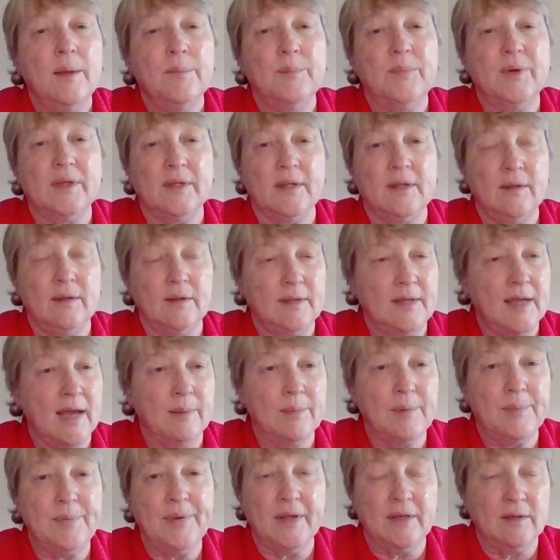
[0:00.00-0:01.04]
but
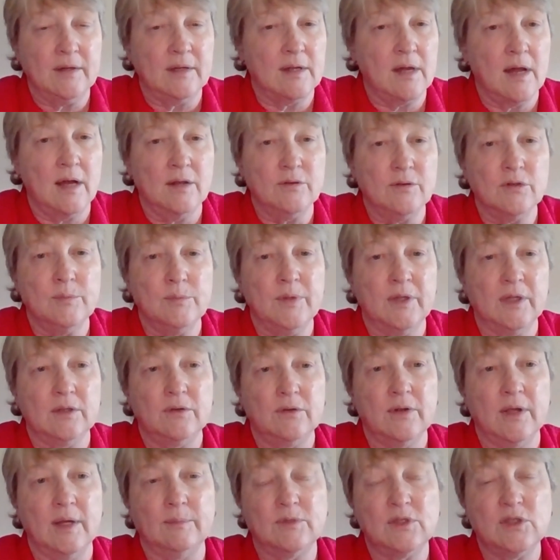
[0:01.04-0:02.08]
gabapentin at 100
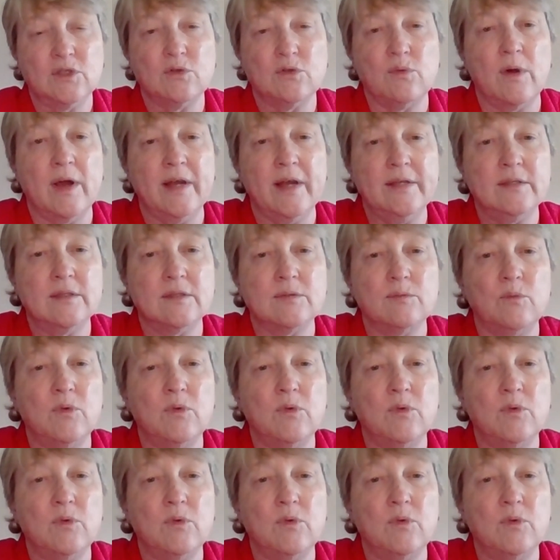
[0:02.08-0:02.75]
milligrams twice